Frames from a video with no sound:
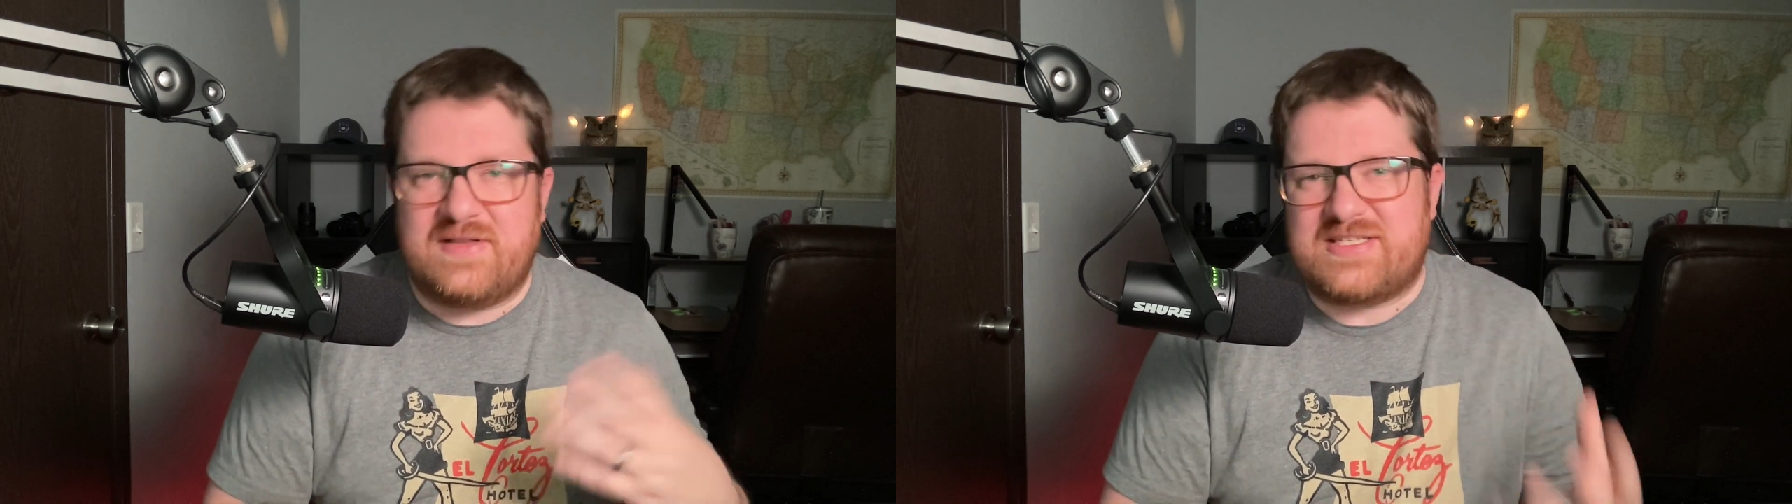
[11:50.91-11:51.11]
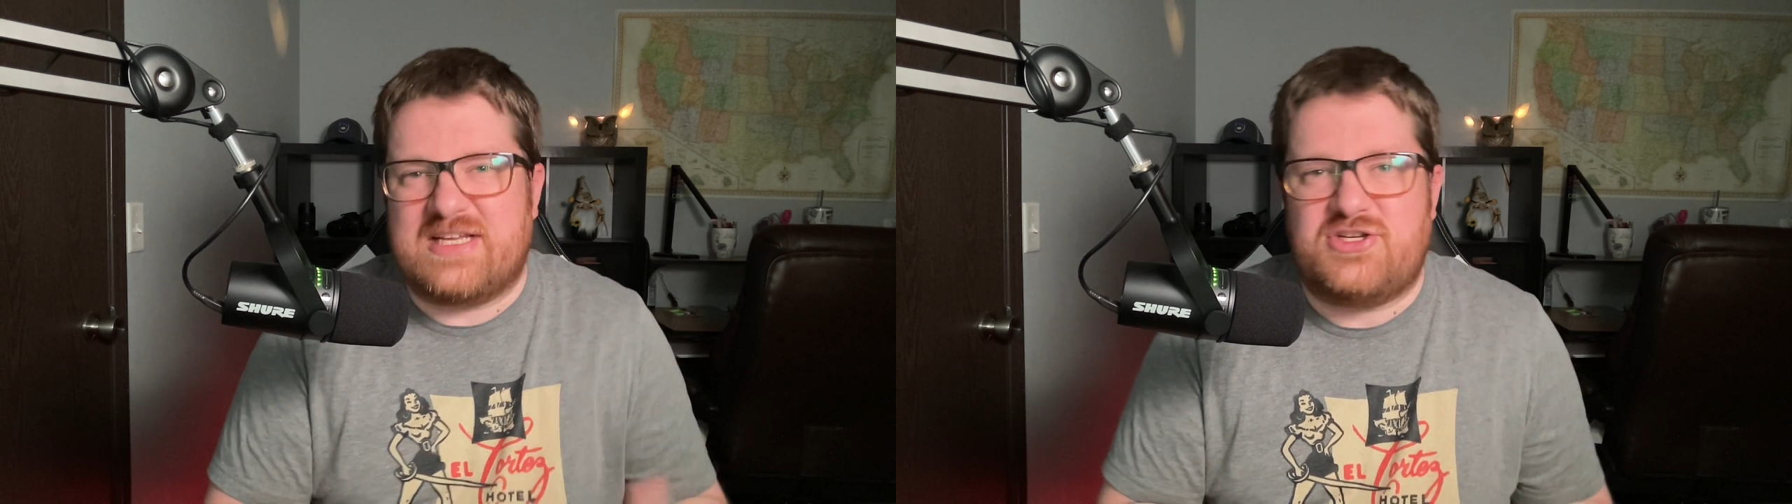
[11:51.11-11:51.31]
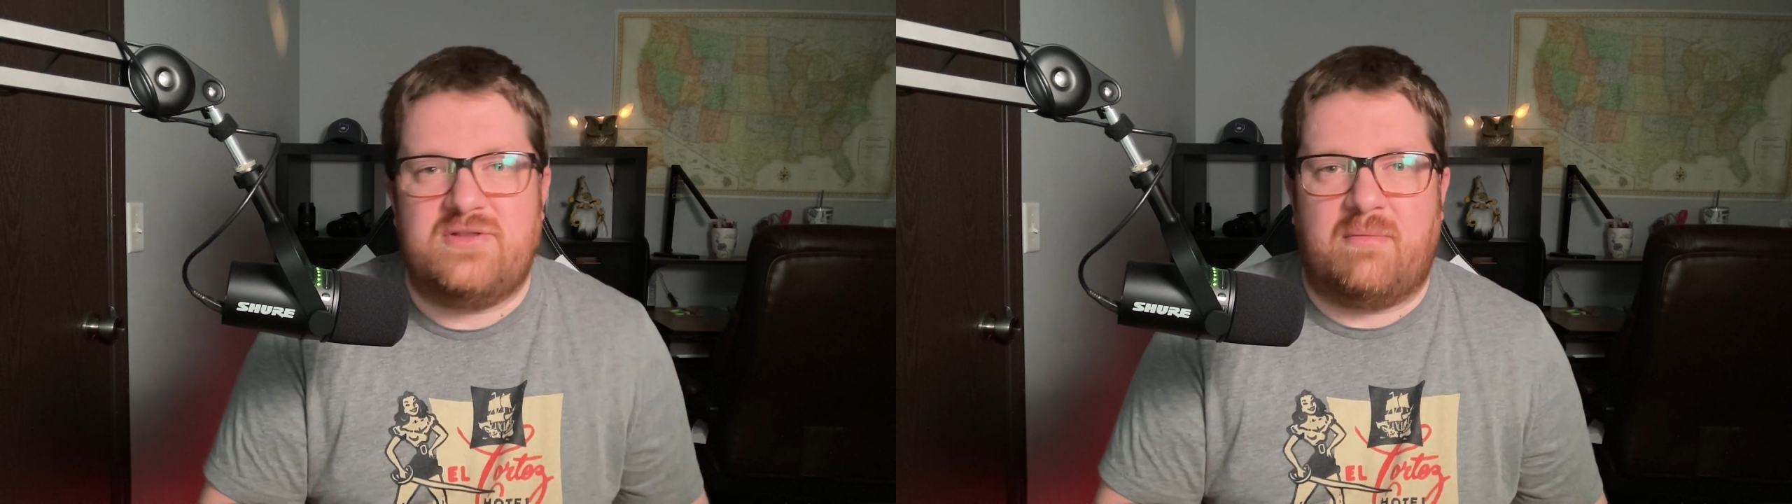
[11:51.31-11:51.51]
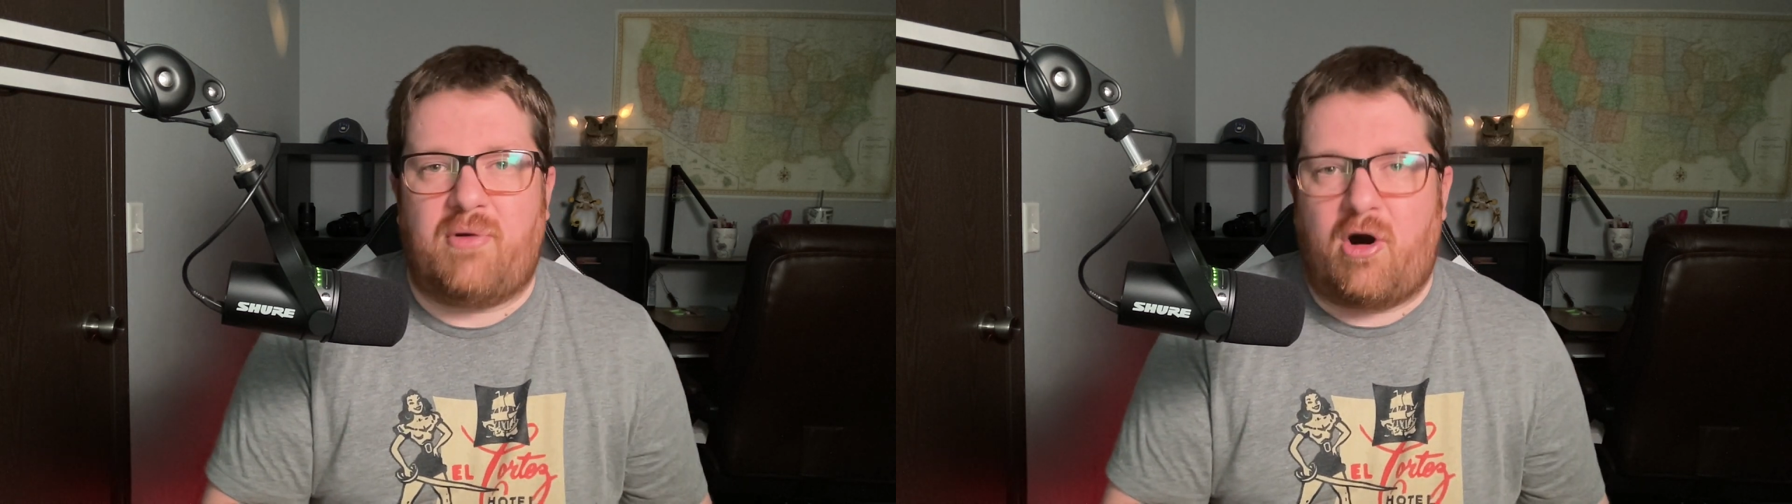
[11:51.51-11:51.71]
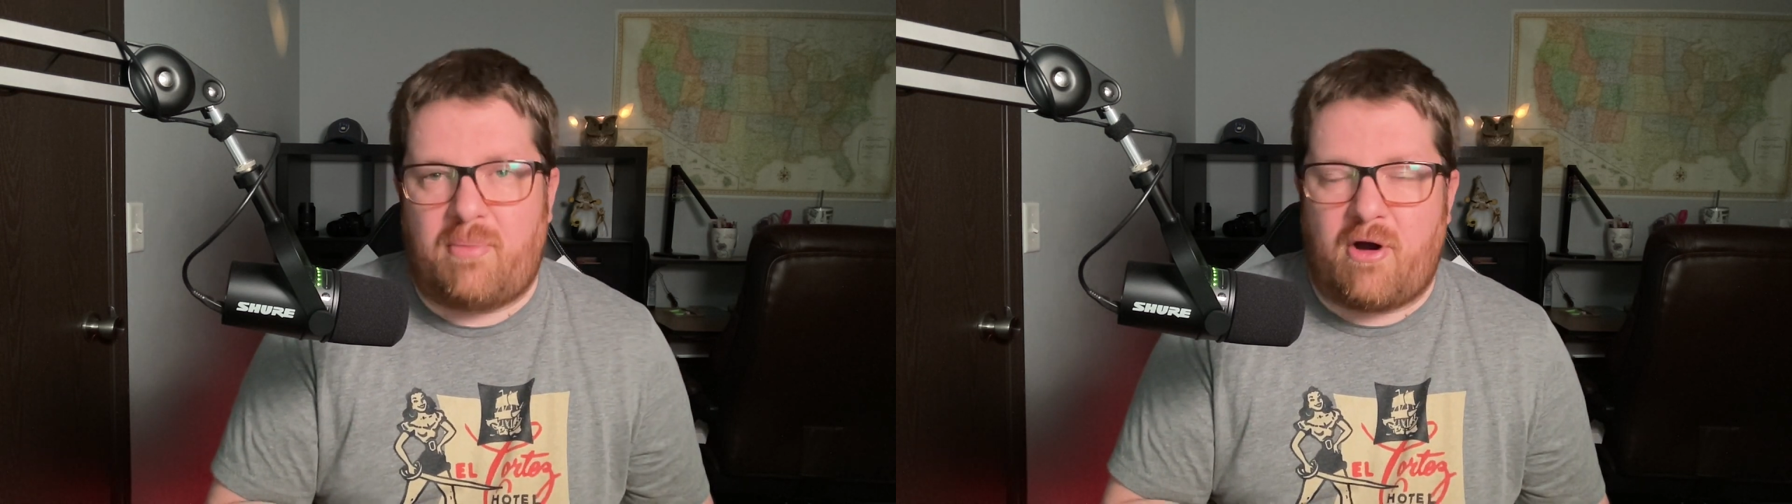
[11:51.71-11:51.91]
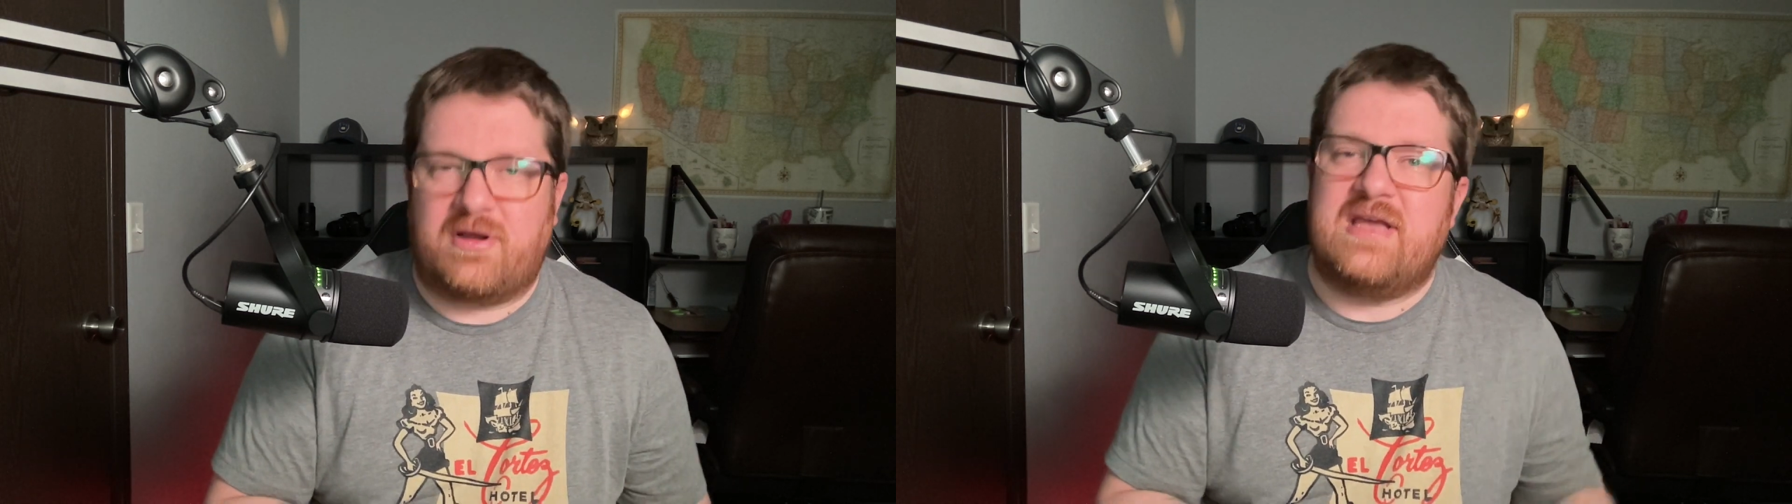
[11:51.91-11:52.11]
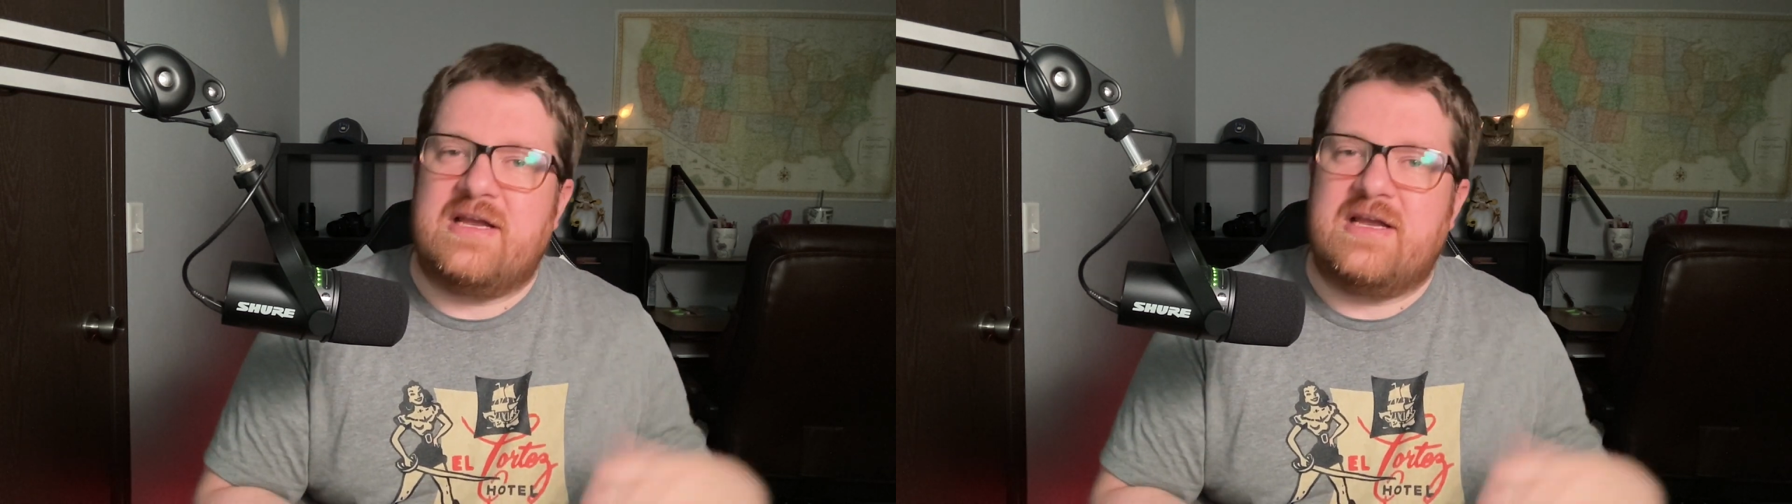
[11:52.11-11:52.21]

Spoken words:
least get you in the ballpark and